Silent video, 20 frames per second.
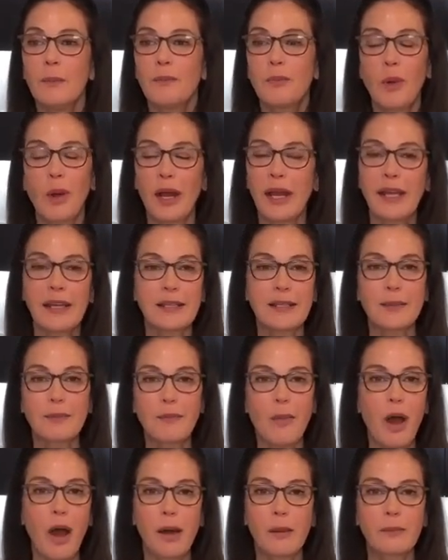boy, as a
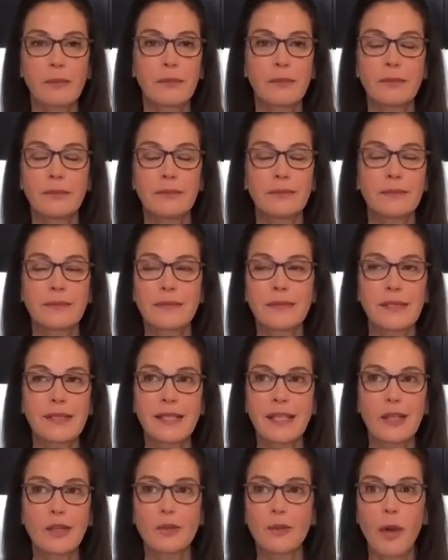mom,
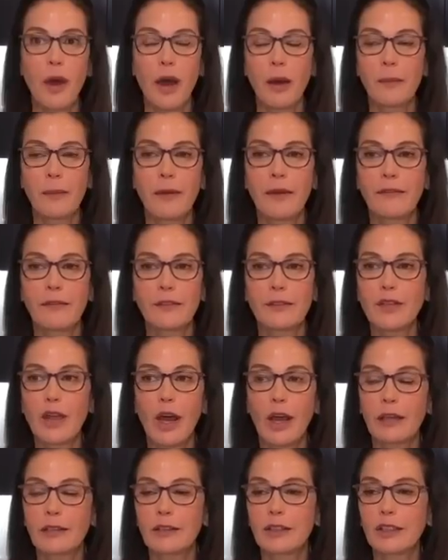single mom of a
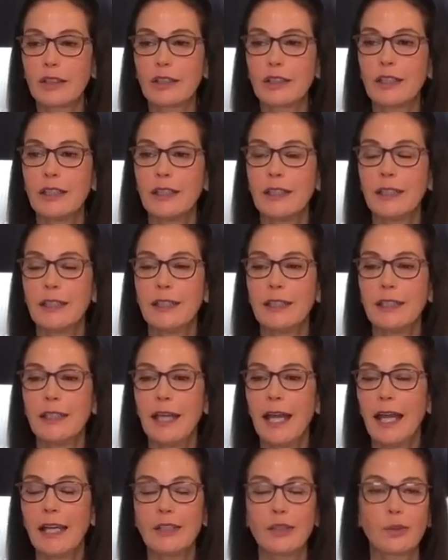toddler,
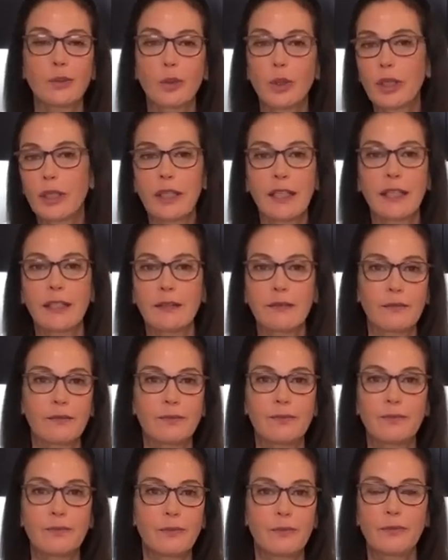and you're working
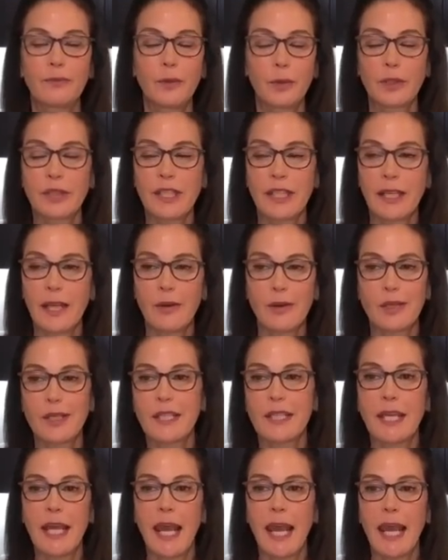14 hours
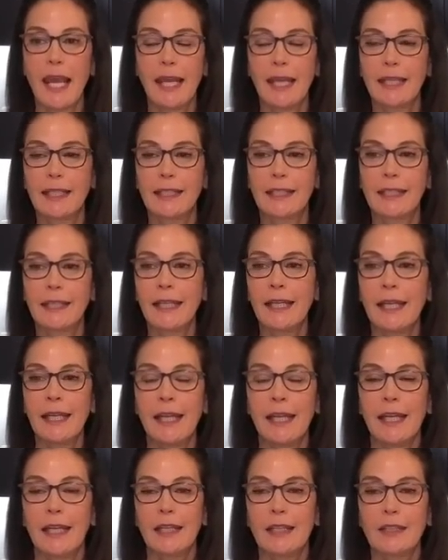a day and
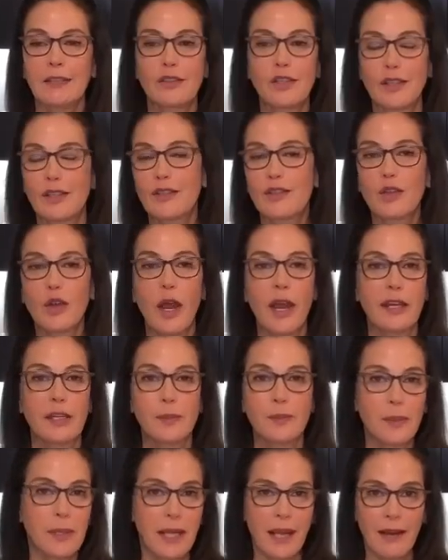just trying
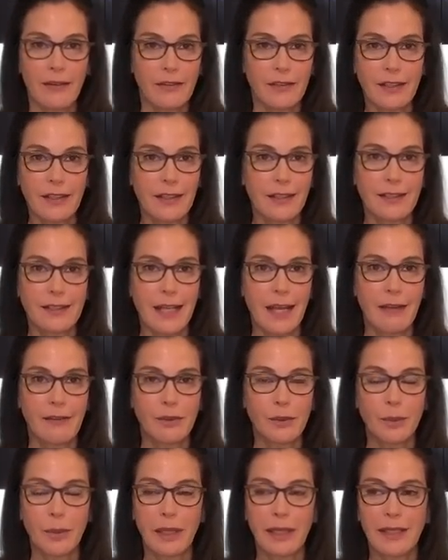to be everything to
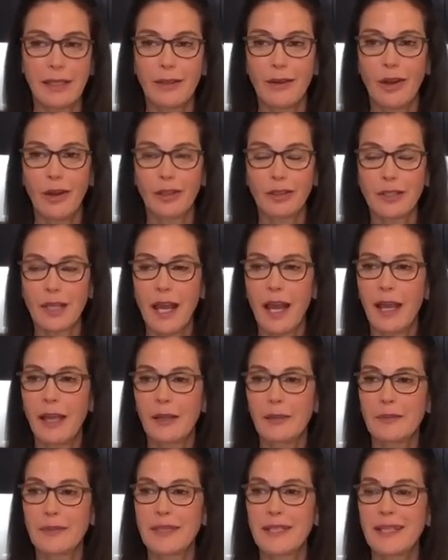everybody at all
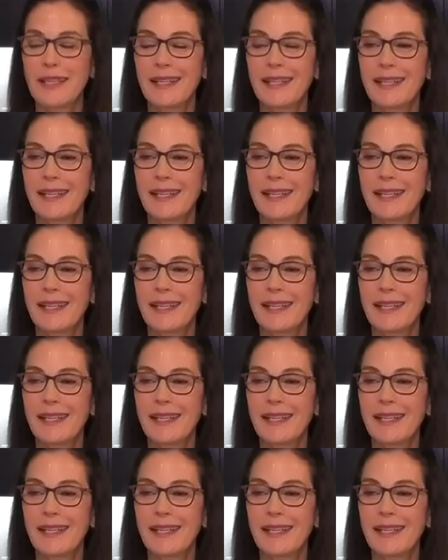times,